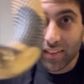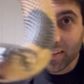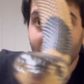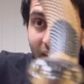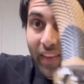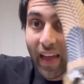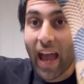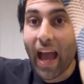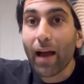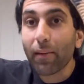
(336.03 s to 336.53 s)

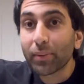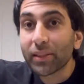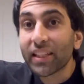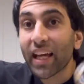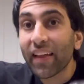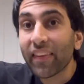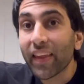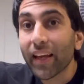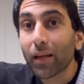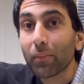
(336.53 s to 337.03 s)
the
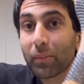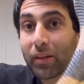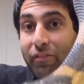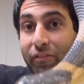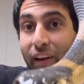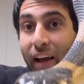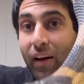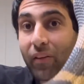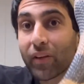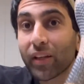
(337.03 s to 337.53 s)
habitat they can be
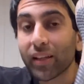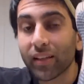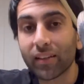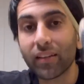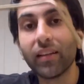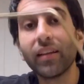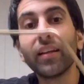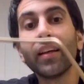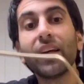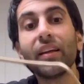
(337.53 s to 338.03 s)
found in.
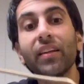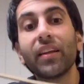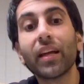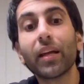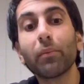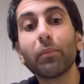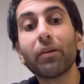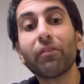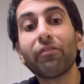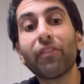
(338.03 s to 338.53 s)
They
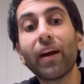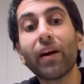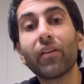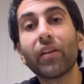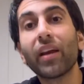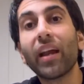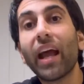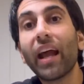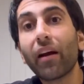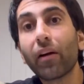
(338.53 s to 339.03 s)
can be found
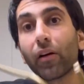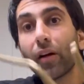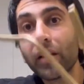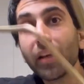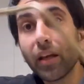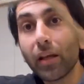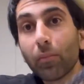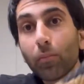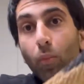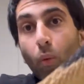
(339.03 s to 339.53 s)
in arid
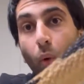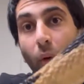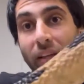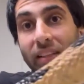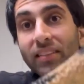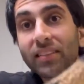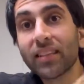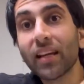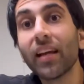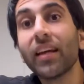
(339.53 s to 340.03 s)
and
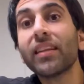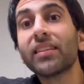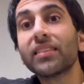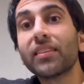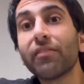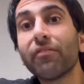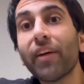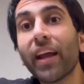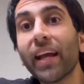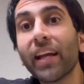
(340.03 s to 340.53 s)
moist
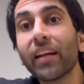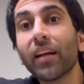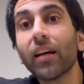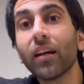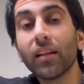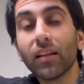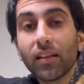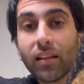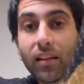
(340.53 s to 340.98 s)
savanna